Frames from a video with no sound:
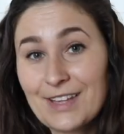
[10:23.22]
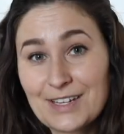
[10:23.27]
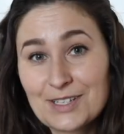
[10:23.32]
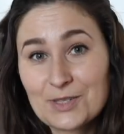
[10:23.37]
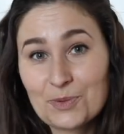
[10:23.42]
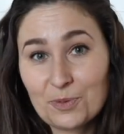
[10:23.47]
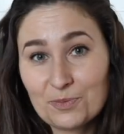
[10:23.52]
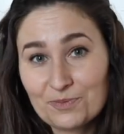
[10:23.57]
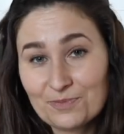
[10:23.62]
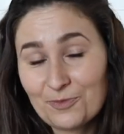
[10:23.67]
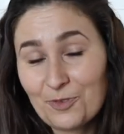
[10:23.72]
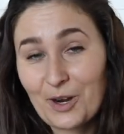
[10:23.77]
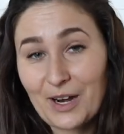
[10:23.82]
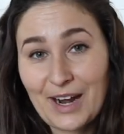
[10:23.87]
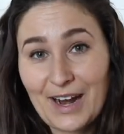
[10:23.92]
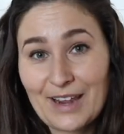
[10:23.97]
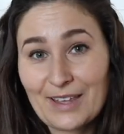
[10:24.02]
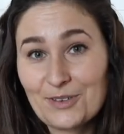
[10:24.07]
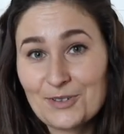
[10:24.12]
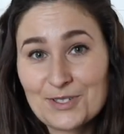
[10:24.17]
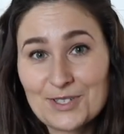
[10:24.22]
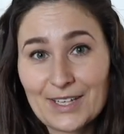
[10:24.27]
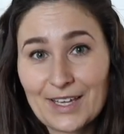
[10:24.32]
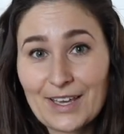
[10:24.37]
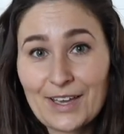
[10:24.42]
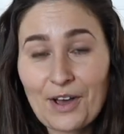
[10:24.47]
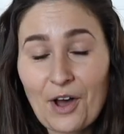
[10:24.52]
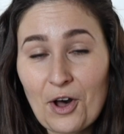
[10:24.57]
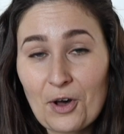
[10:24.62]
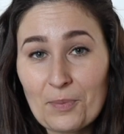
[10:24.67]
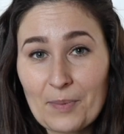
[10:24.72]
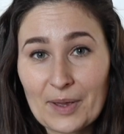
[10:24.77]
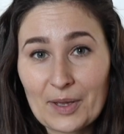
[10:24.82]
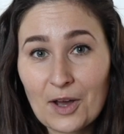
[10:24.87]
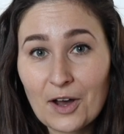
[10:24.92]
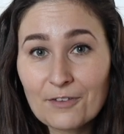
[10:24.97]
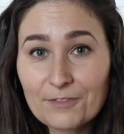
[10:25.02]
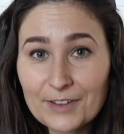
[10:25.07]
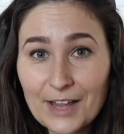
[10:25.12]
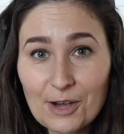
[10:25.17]
That's where I used to get all my
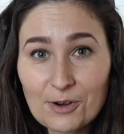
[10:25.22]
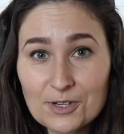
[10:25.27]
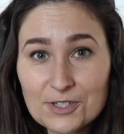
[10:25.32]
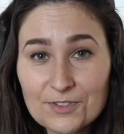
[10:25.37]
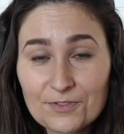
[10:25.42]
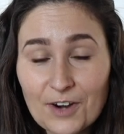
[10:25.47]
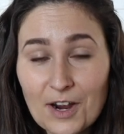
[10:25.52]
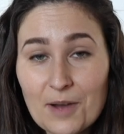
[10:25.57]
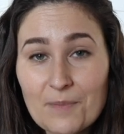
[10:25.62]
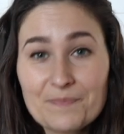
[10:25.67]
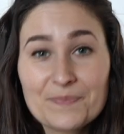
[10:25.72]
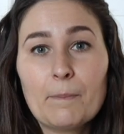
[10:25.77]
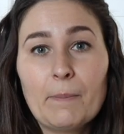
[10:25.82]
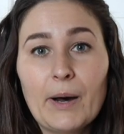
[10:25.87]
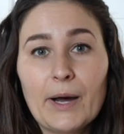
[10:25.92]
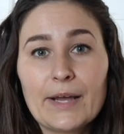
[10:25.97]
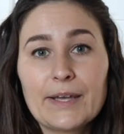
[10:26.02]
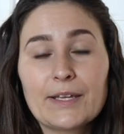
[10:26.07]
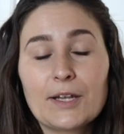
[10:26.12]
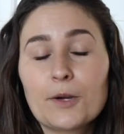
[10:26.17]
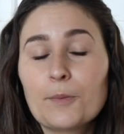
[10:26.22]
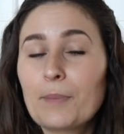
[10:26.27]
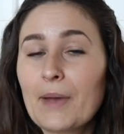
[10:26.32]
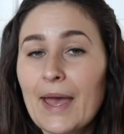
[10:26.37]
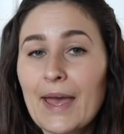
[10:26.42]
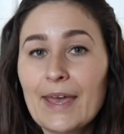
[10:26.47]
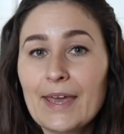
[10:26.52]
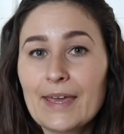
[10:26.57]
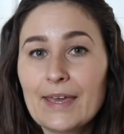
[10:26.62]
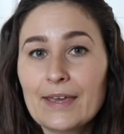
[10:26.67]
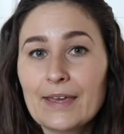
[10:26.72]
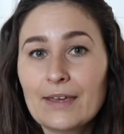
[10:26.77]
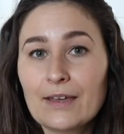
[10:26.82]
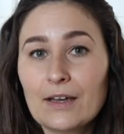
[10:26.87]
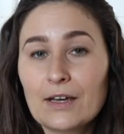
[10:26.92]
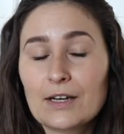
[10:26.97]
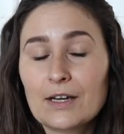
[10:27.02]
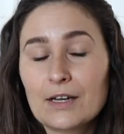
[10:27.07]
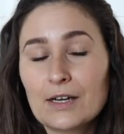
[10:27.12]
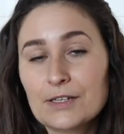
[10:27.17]
cut flowers from. But you're paying
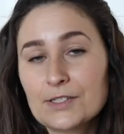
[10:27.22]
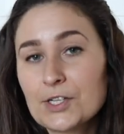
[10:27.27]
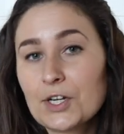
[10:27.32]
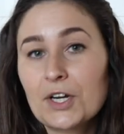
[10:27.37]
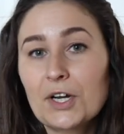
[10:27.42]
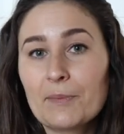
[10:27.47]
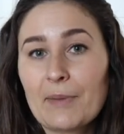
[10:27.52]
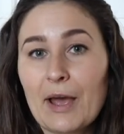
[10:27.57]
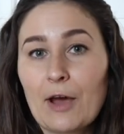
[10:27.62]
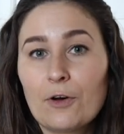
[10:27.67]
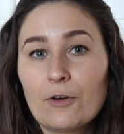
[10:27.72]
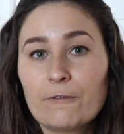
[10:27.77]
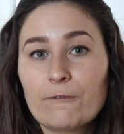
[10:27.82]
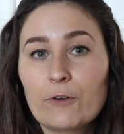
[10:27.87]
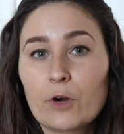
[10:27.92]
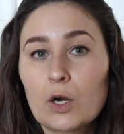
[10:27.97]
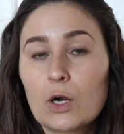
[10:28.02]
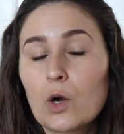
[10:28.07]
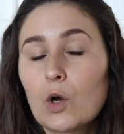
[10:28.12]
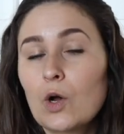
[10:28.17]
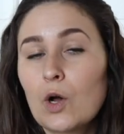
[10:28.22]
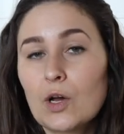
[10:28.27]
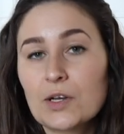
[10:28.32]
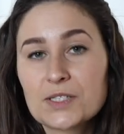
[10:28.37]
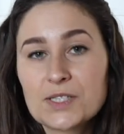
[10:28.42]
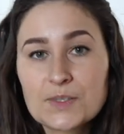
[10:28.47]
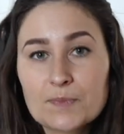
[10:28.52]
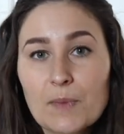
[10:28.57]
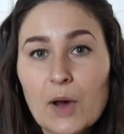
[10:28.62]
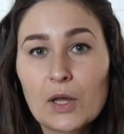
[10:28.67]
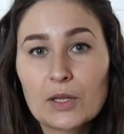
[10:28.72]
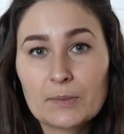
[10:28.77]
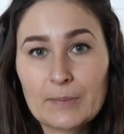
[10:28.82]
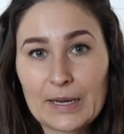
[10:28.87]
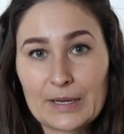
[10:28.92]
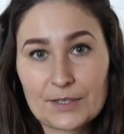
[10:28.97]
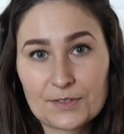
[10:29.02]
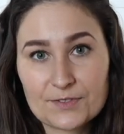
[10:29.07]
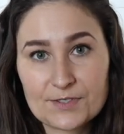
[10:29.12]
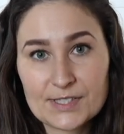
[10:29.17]
a certain amount for a small
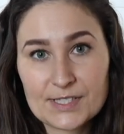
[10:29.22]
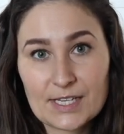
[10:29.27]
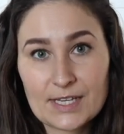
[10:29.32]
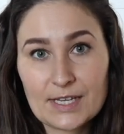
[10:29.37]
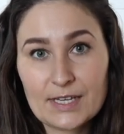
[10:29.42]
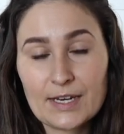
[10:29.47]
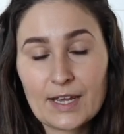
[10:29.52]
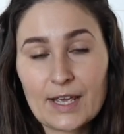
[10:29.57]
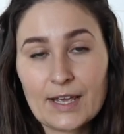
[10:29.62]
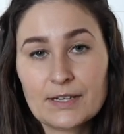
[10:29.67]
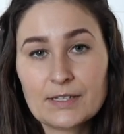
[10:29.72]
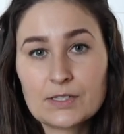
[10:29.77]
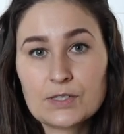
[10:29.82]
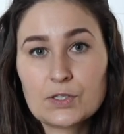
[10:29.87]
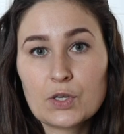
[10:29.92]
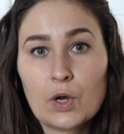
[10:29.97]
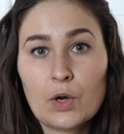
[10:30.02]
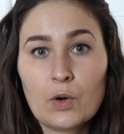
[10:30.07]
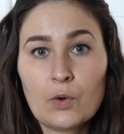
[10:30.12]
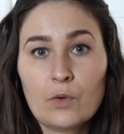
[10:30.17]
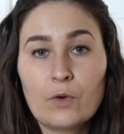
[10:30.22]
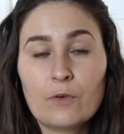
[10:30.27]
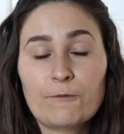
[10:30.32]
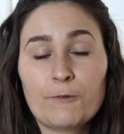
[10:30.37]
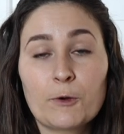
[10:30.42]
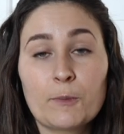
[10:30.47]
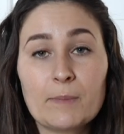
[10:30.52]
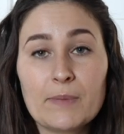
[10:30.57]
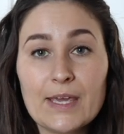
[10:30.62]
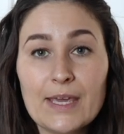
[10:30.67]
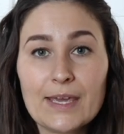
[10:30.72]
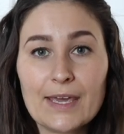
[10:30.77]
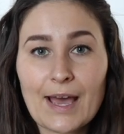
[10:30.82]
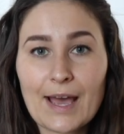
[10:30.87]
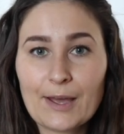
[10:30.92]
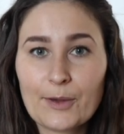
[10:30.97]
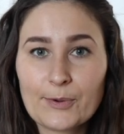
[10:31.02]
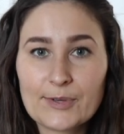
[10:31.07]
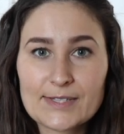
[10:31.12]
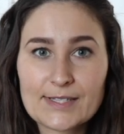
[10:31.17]
amount of seed. And so for me,
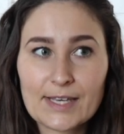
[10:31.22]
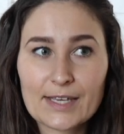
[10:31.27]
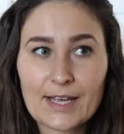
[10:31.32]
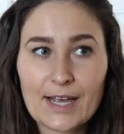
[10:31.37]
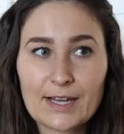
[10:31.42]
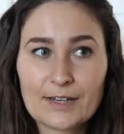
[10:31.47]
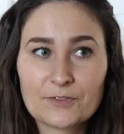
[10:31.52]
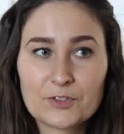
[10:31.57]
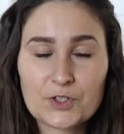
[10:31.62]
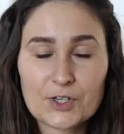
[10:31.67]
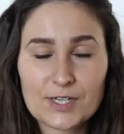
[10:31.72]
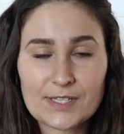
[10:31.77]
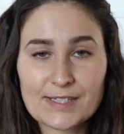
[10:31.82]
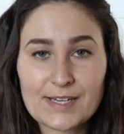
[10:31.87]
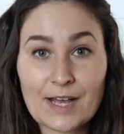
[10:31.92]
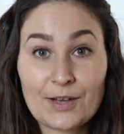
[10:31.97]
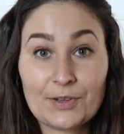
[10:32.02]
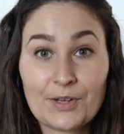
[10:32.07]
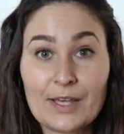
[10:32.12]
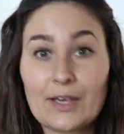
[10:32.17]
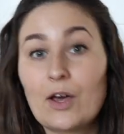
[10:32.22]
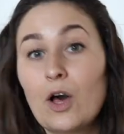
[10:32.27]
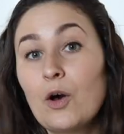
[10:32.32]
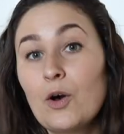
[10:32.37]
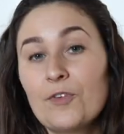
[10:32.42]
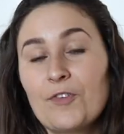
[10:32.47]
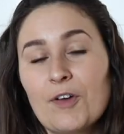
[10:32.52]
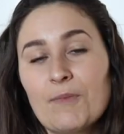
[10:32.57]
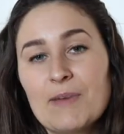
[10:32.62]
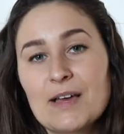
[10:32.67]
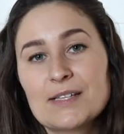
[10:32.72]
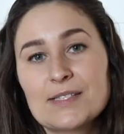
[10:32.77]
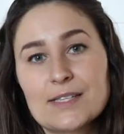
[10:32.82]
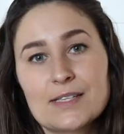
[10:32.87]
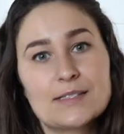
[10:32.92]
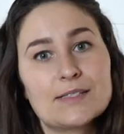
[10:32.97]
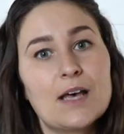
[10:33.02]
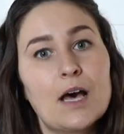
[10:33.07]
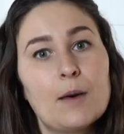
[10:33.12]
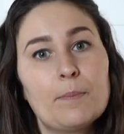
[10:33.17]
I always get kind of stressed out like, oh, if I mess
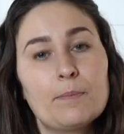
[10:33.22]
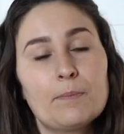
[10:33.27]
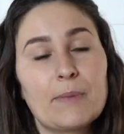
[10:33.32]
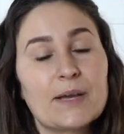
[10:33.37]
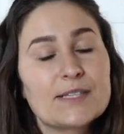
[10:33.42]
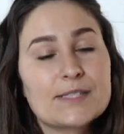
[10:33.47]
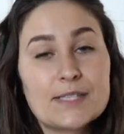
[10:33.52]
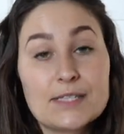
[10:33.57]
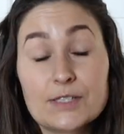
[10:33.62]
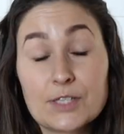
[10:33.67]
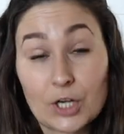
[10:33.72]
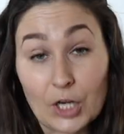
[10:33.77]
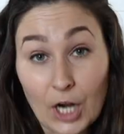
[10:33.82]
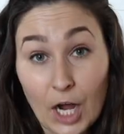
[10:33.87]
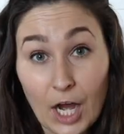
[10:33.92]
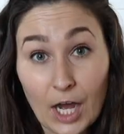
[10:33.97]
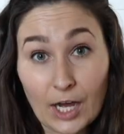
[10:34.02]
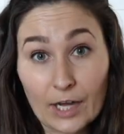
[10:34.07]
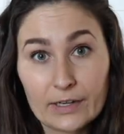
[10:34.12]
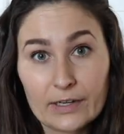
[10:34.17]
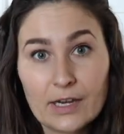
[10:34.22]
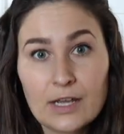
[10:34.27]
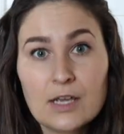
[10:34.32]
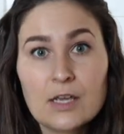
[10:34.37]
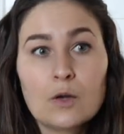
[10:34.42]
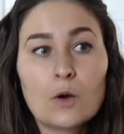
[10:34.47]
this up, my seeds are gone.